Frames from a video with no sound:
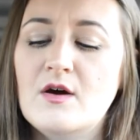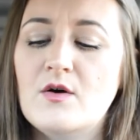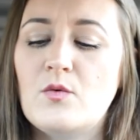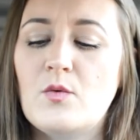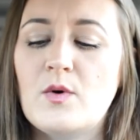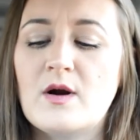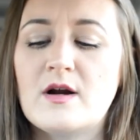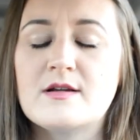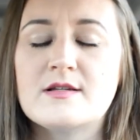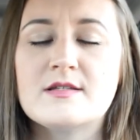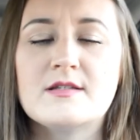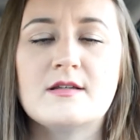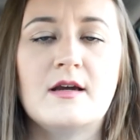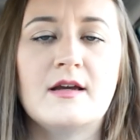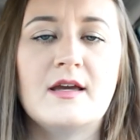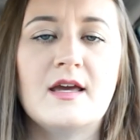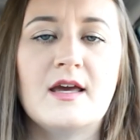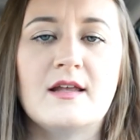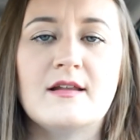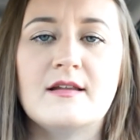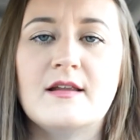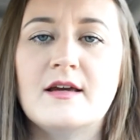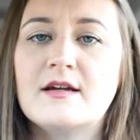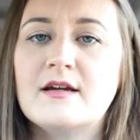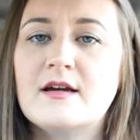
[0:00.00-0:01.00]
Whereas,
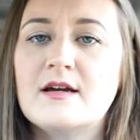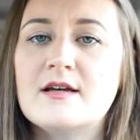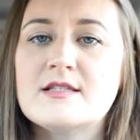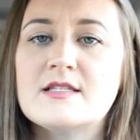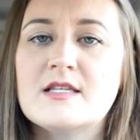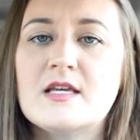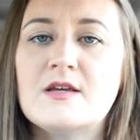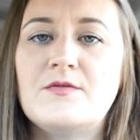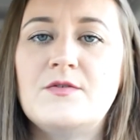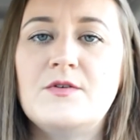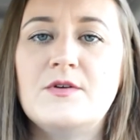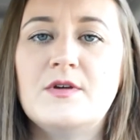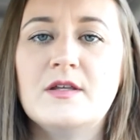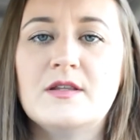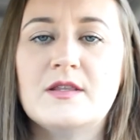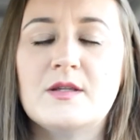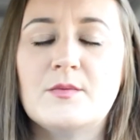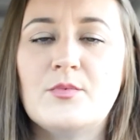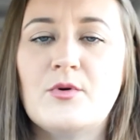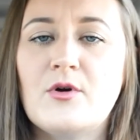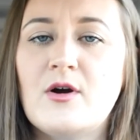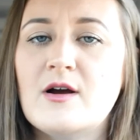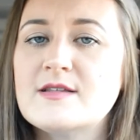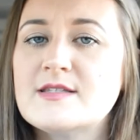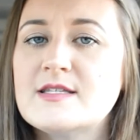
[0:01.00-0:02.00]
again, like us, if you get
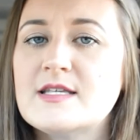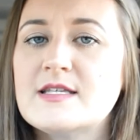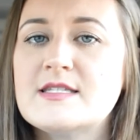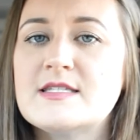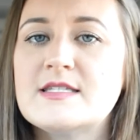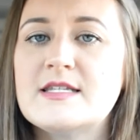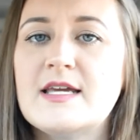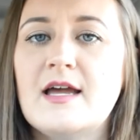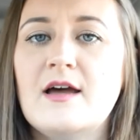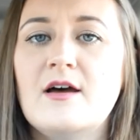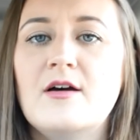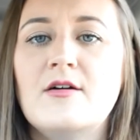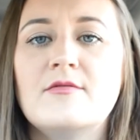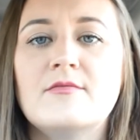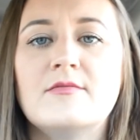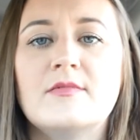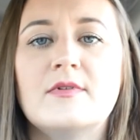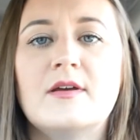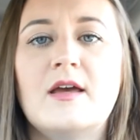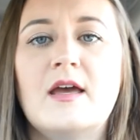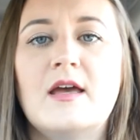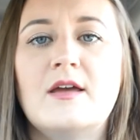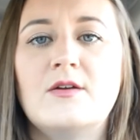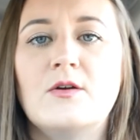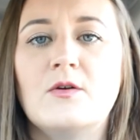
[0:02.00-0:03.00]
the process down,
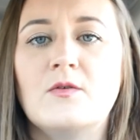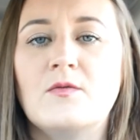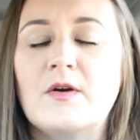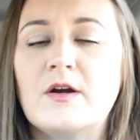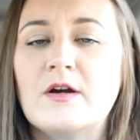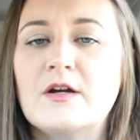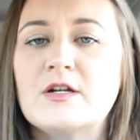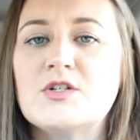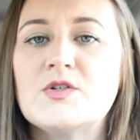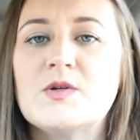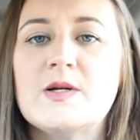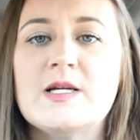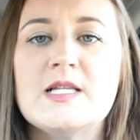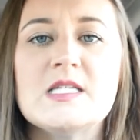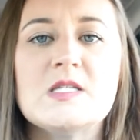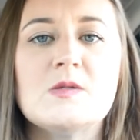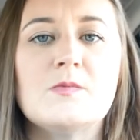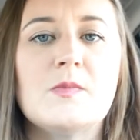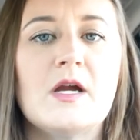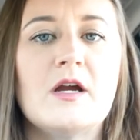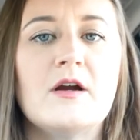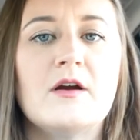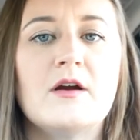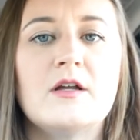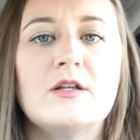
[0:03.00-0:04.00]
you're very
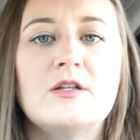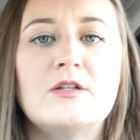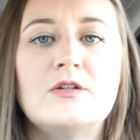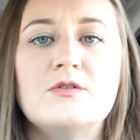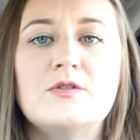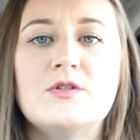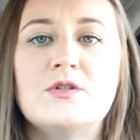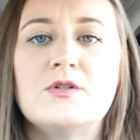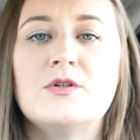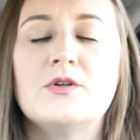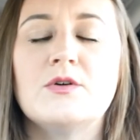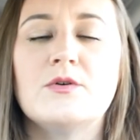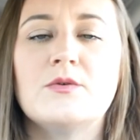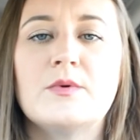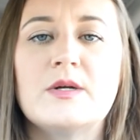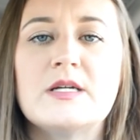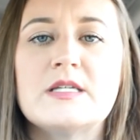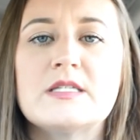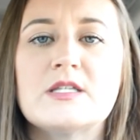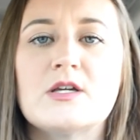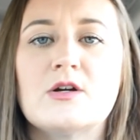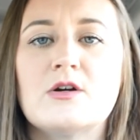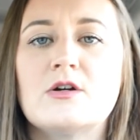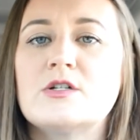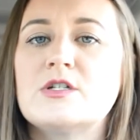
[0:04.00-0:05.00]
transparent, you do your
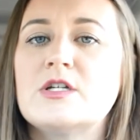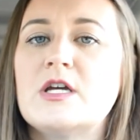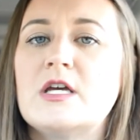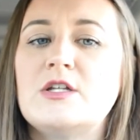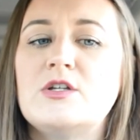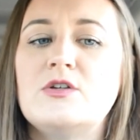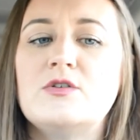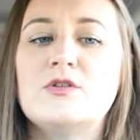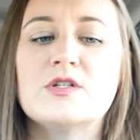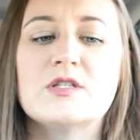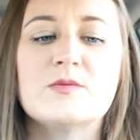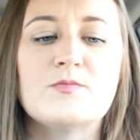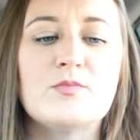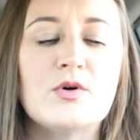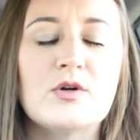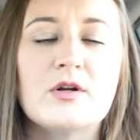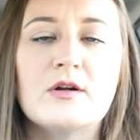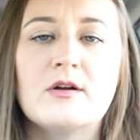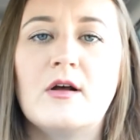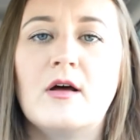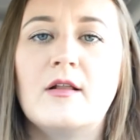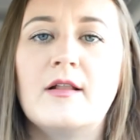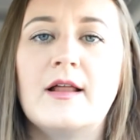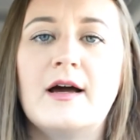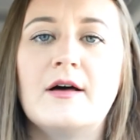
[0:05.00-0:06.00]
research, and you just put
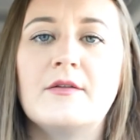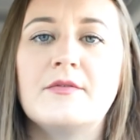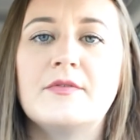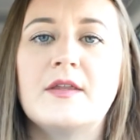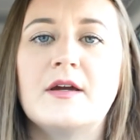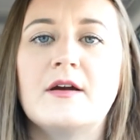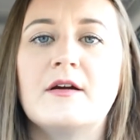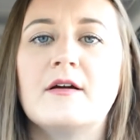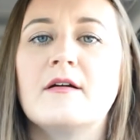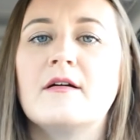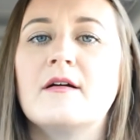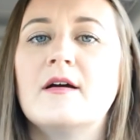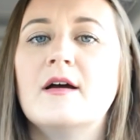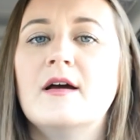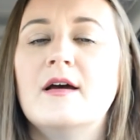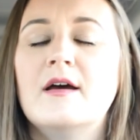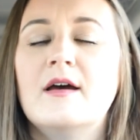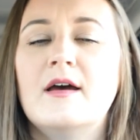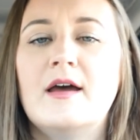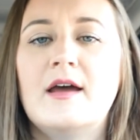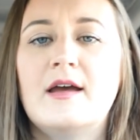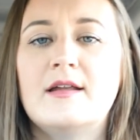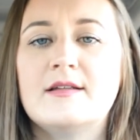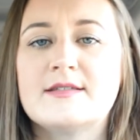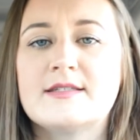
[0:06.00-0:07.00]
it all out there
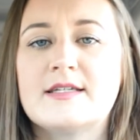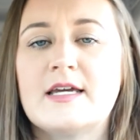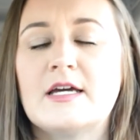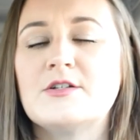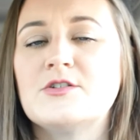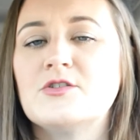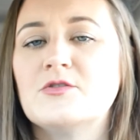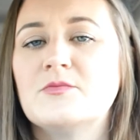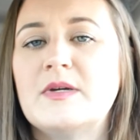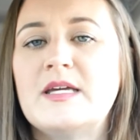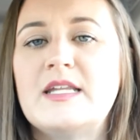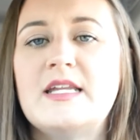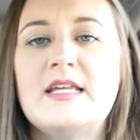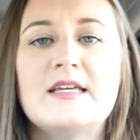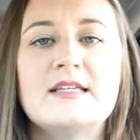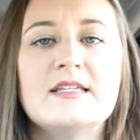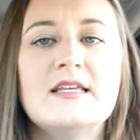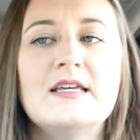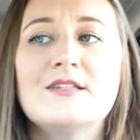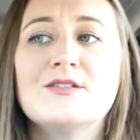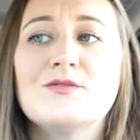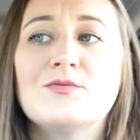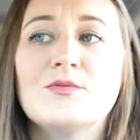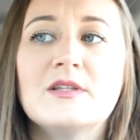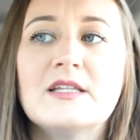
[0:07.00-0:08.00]
and schedule meetings.
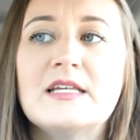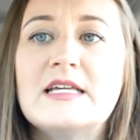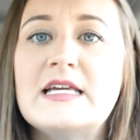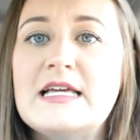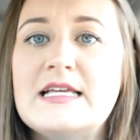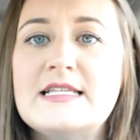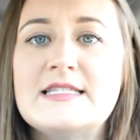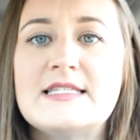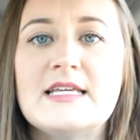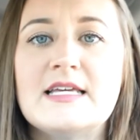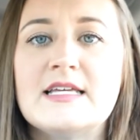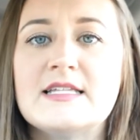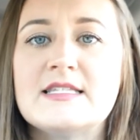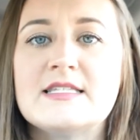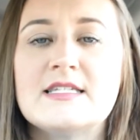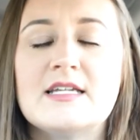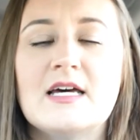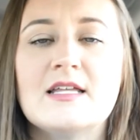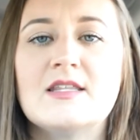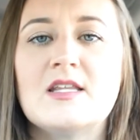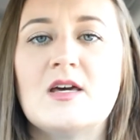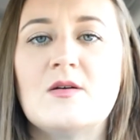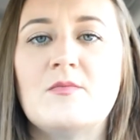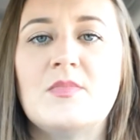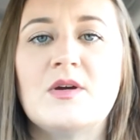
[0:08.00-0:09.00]
It's really easy. It's
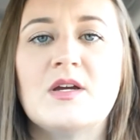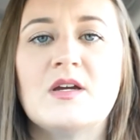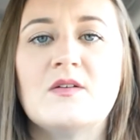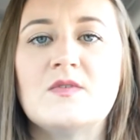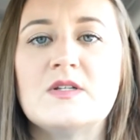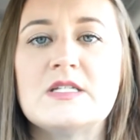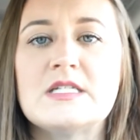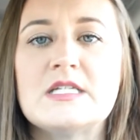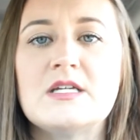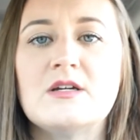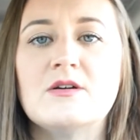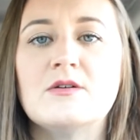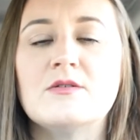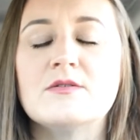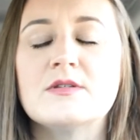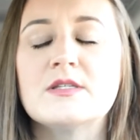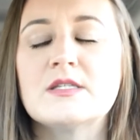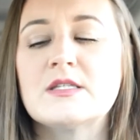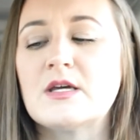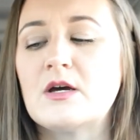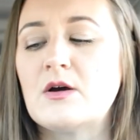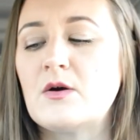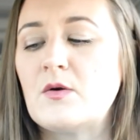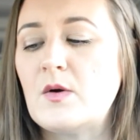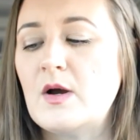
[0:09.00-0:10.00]
not that big of a deal.
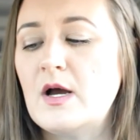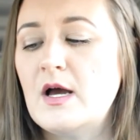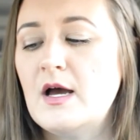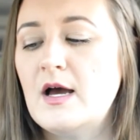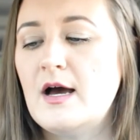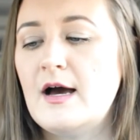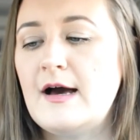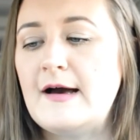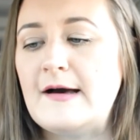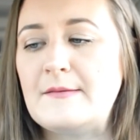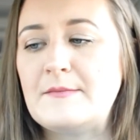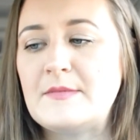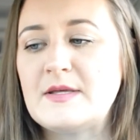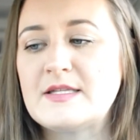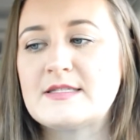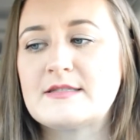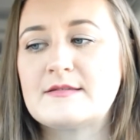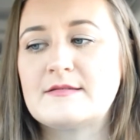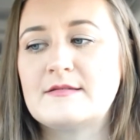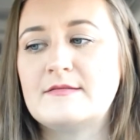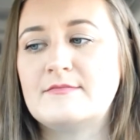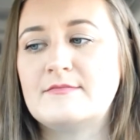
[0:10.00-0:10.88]
So um, it's